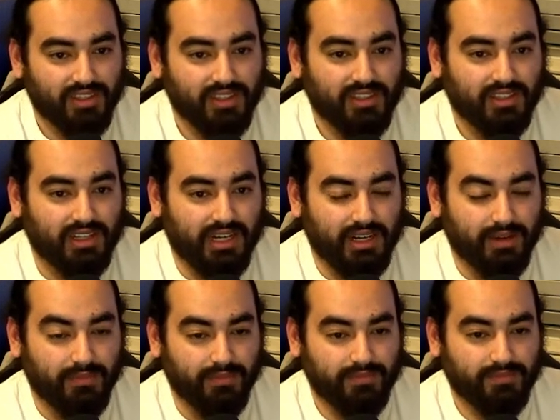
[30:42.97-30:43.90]

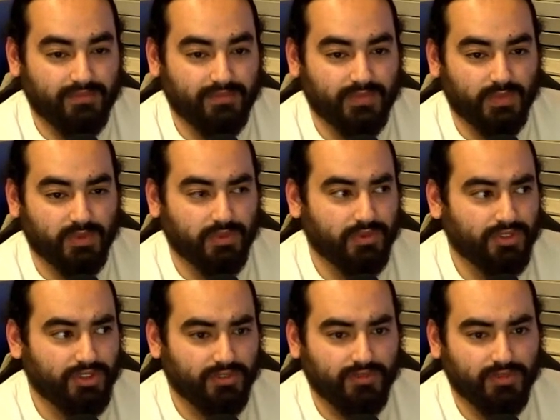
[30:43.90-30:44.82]
When we
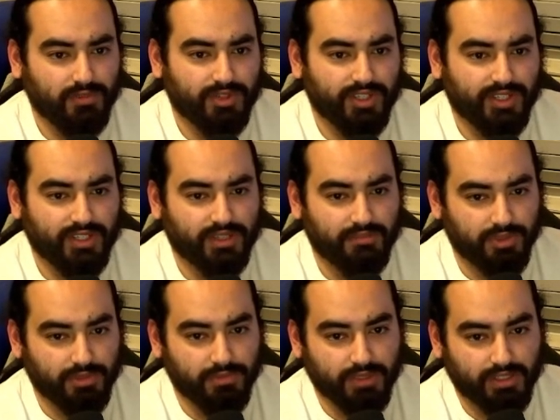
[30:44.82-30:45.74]
return from break,
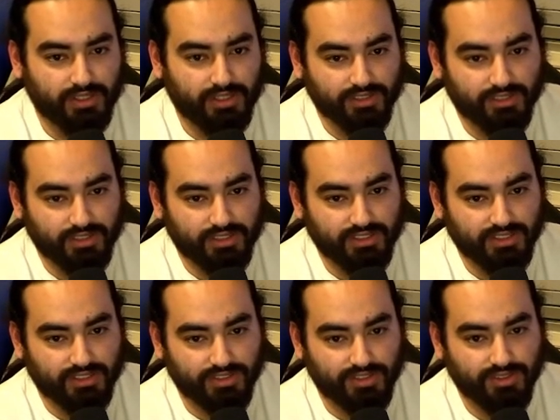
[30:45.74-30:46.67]
Britt Baker is
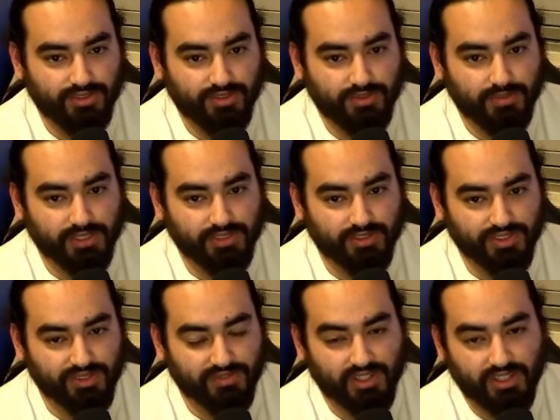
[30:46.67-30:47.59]
introduced by Tony
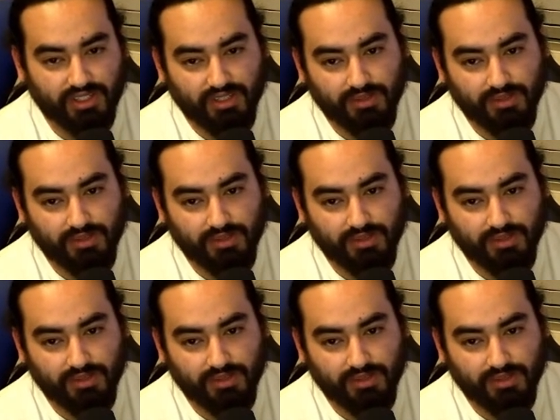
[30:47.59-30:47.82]
Schiavone.